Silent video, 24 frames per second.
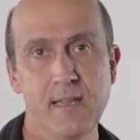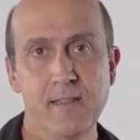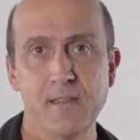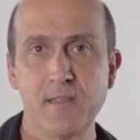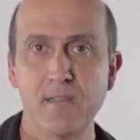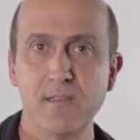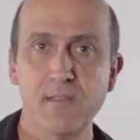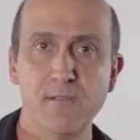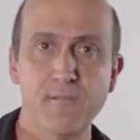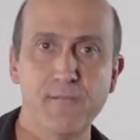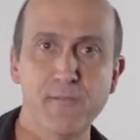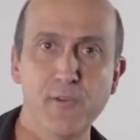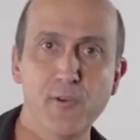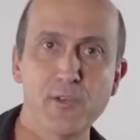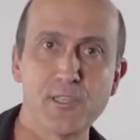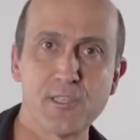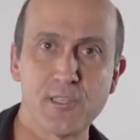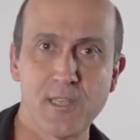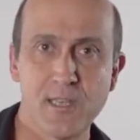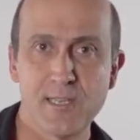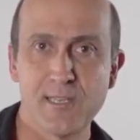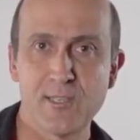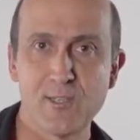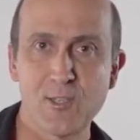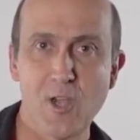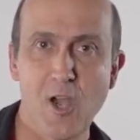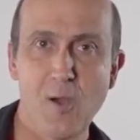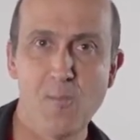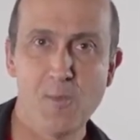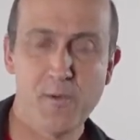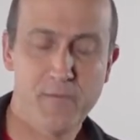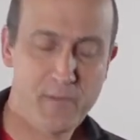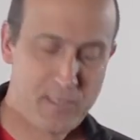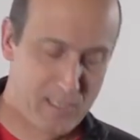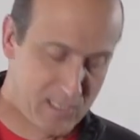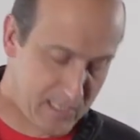The first
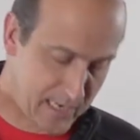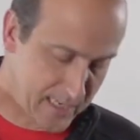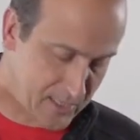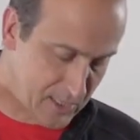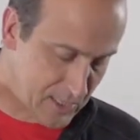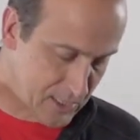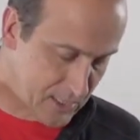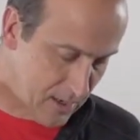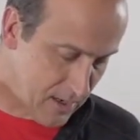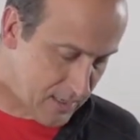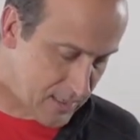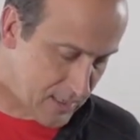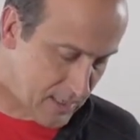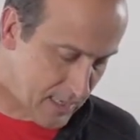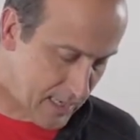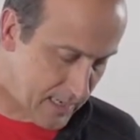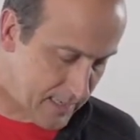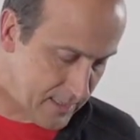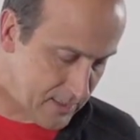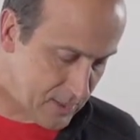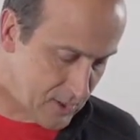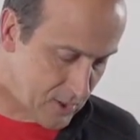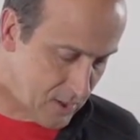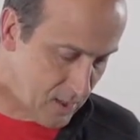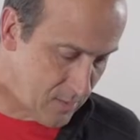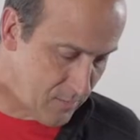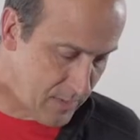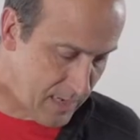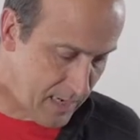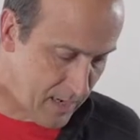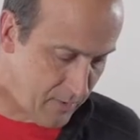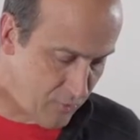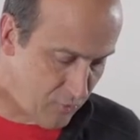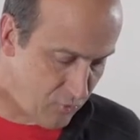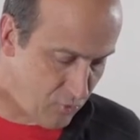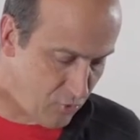psalm of ascent starts out in Psalm
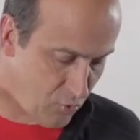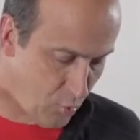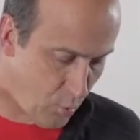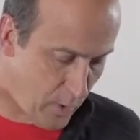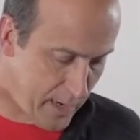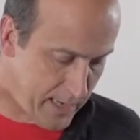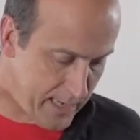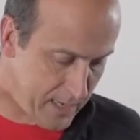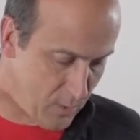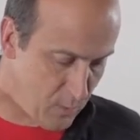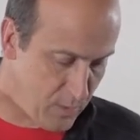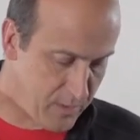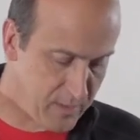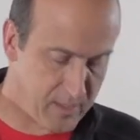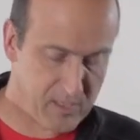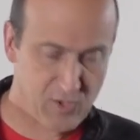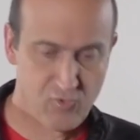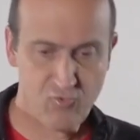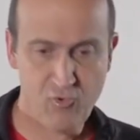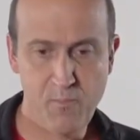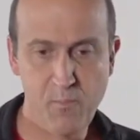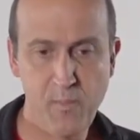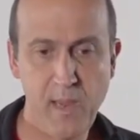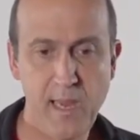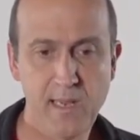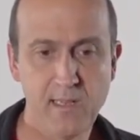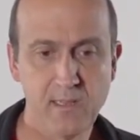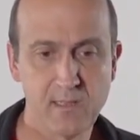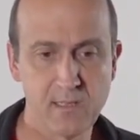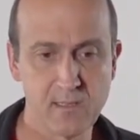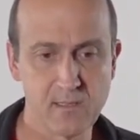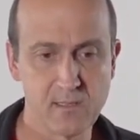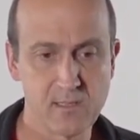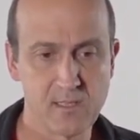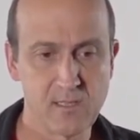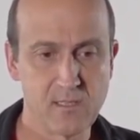120 with this
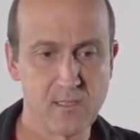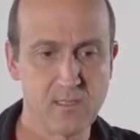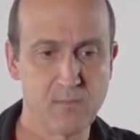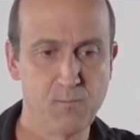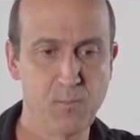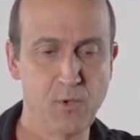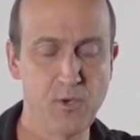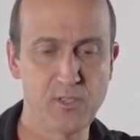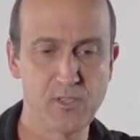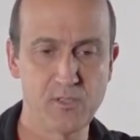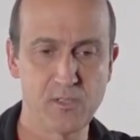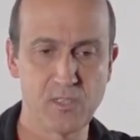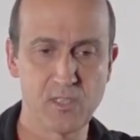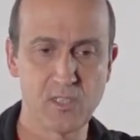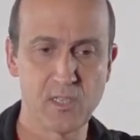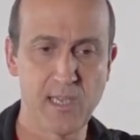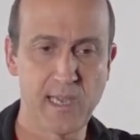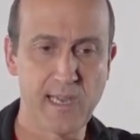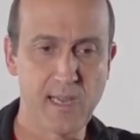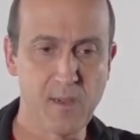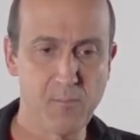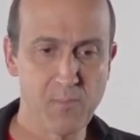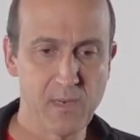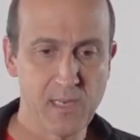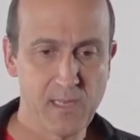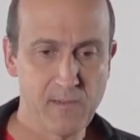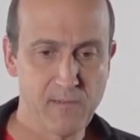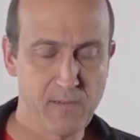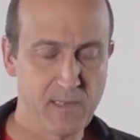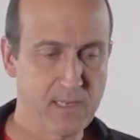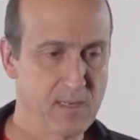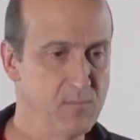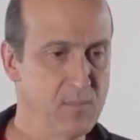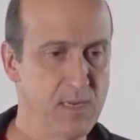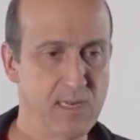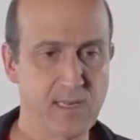repentance. The person saying, I'm
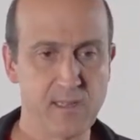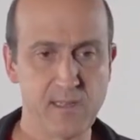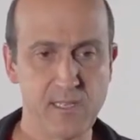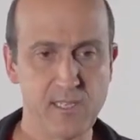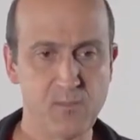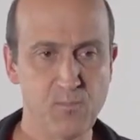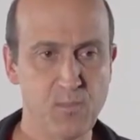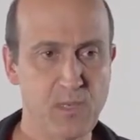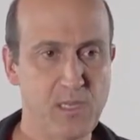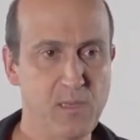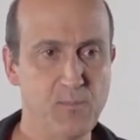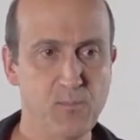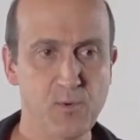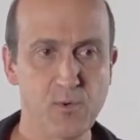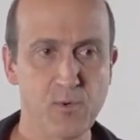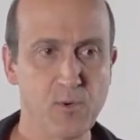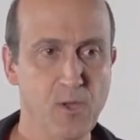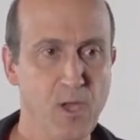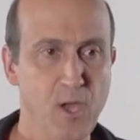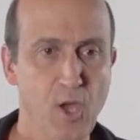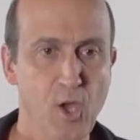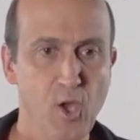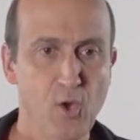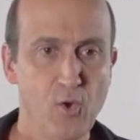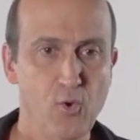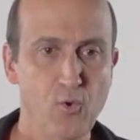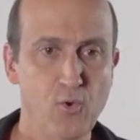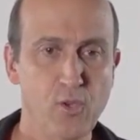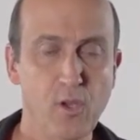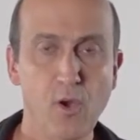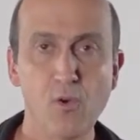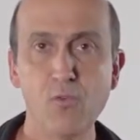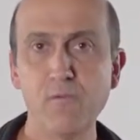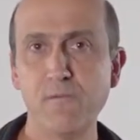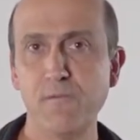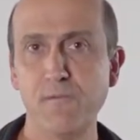living among these people who
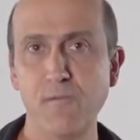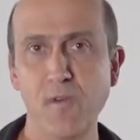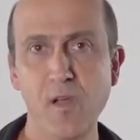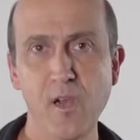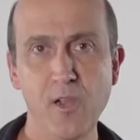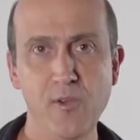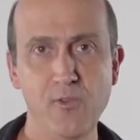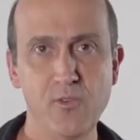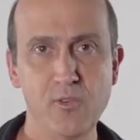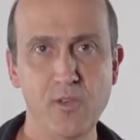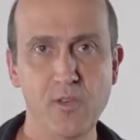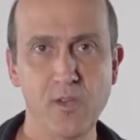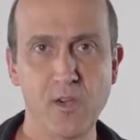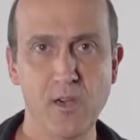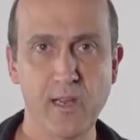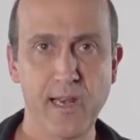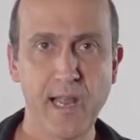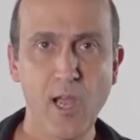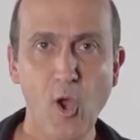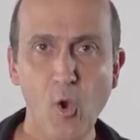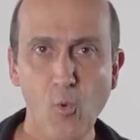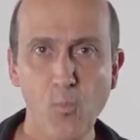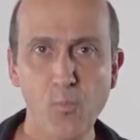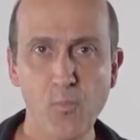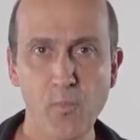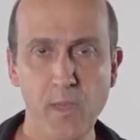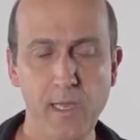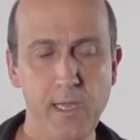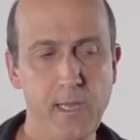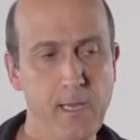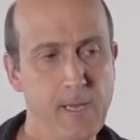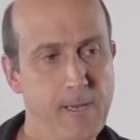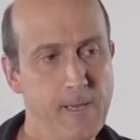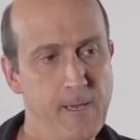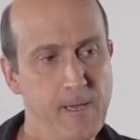don't follow you, God, help me.